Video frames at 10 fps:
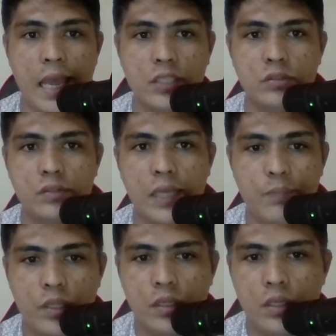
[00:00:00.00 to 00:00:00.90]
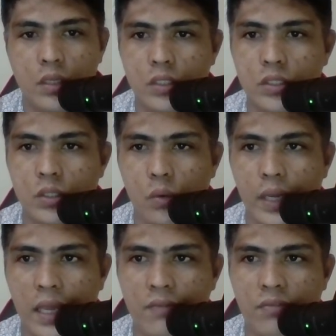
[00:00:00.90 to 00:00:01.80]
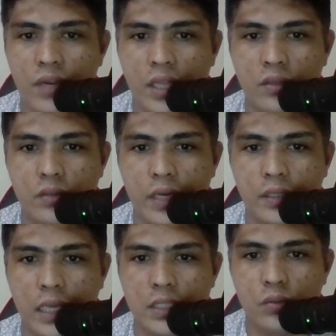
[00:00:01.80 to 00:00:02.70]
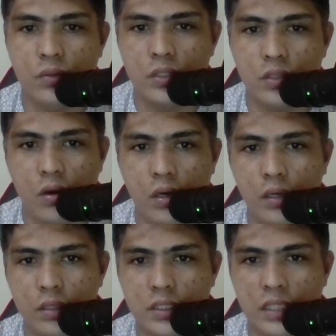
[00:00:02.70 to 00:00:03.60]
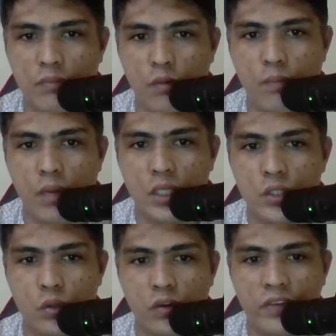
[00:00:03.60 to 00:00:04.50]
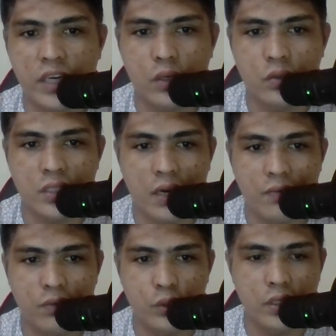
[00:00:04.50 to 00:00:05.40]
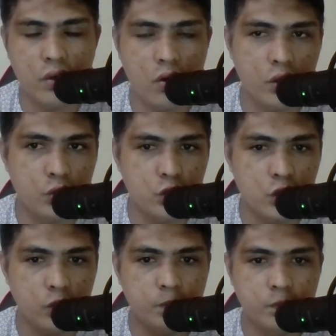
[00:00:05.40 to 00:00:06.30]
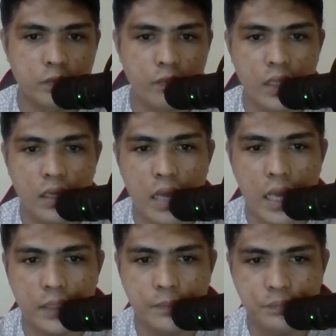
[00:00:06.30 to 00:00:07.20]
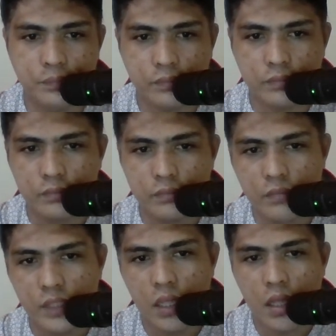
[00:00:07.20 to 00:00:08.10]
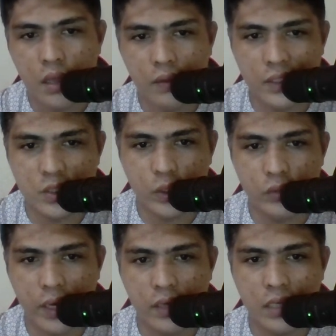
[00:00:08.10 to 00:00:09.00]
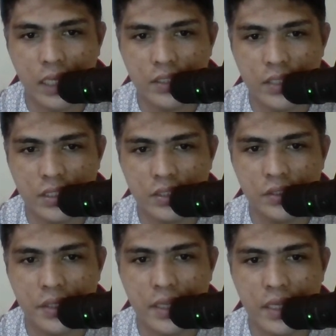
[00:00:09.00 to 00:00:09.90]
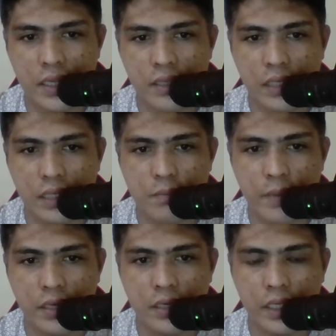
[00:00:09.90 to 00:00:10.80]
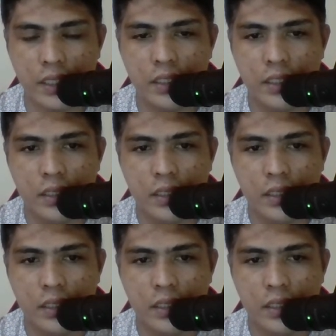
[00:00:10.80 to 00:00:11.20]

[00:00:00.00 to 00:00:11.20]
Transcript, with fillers: action right so i have a video right here guys so these are some of my short videos that i uploaded on youtube like this one right here like yesterday i i made like